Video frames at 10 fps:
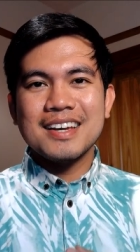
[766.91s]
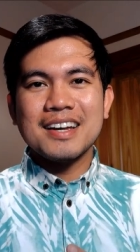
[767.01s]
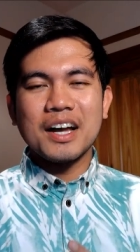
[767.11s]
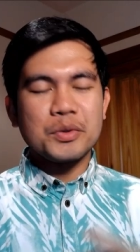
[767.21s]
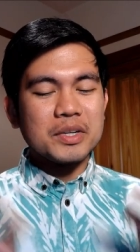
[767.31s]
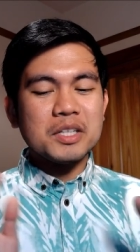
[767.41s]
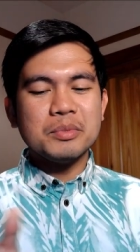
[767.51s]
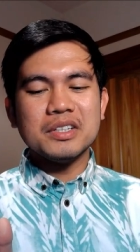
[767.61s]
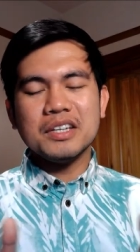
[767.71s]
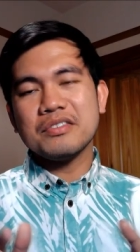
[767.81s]
I really
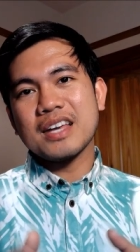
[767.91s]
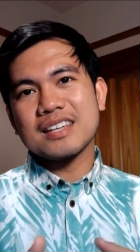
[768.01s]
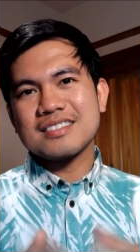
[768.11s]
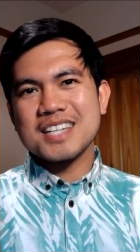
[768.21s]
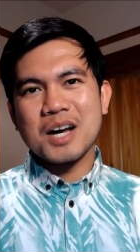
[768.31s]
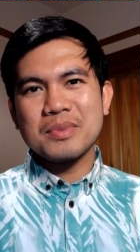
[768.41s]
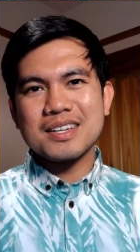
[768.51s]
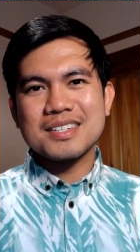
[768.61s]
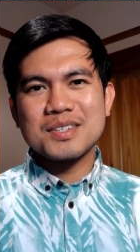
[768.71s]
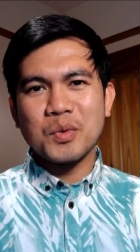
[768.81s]
believe that
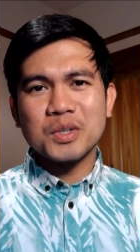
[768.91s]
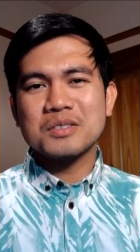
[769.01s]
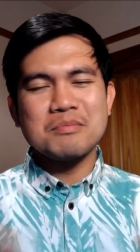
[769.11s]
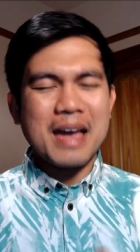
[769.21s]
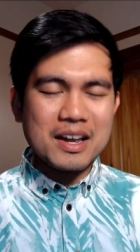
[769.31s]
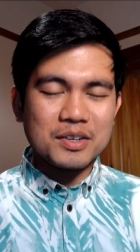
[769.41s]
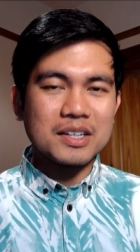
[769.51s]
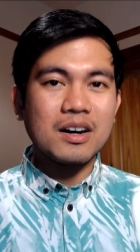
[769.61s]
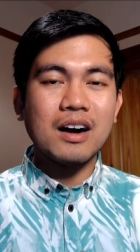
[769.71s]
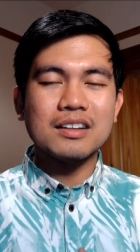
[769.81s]
topics won't matter at
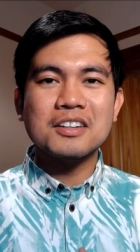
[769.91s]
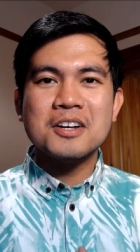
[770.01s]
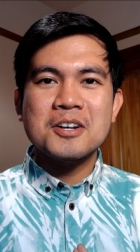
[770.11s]
all